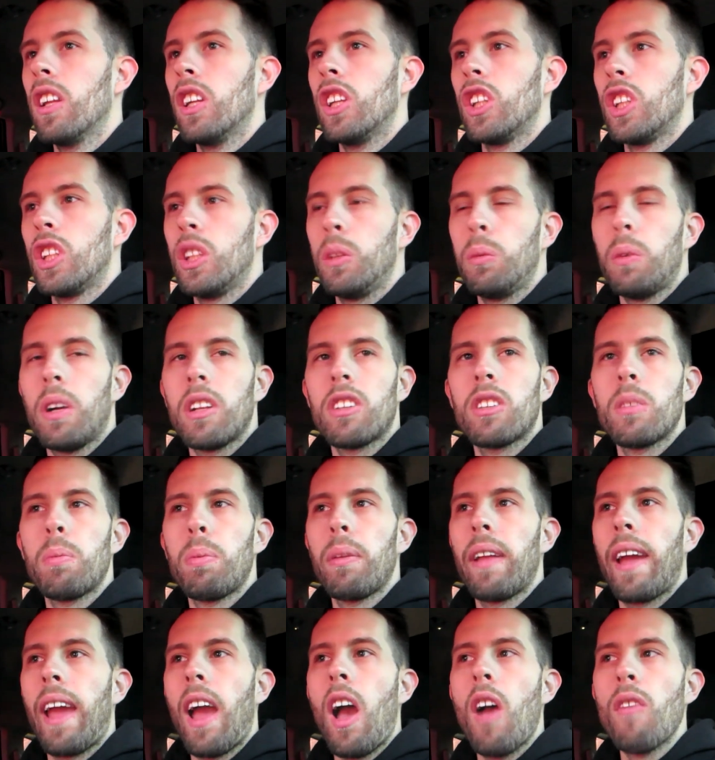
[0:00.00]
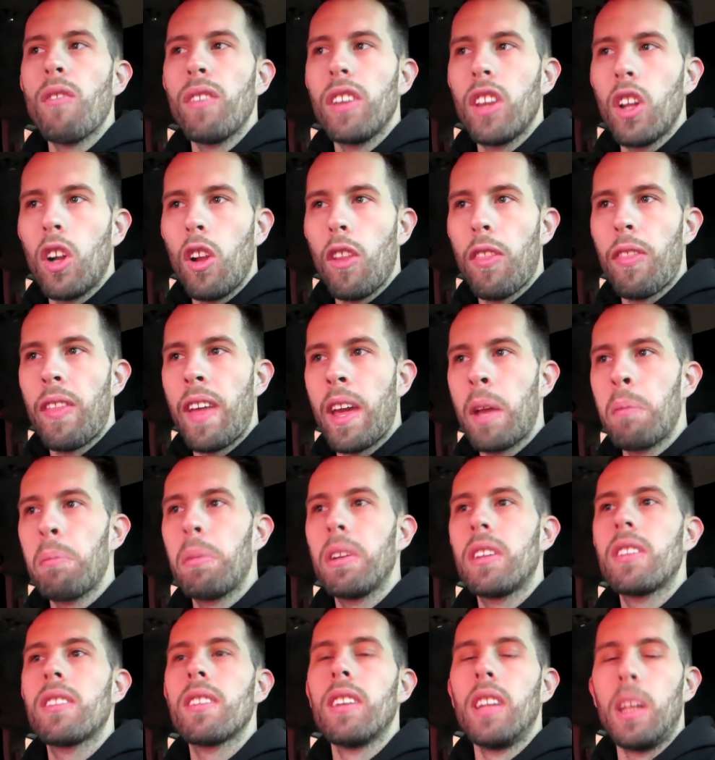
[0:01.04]
She wants to play every little thing
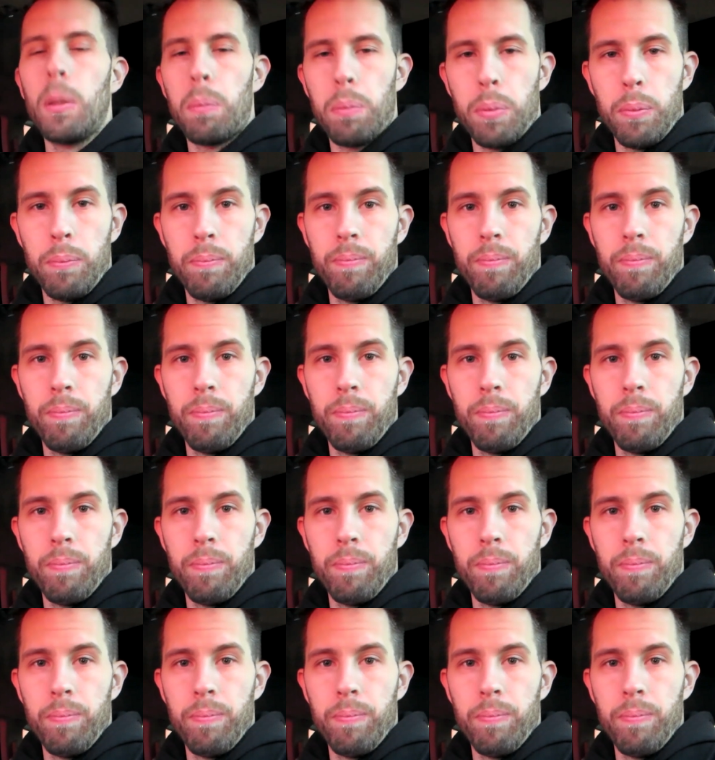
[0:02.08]
but sleep.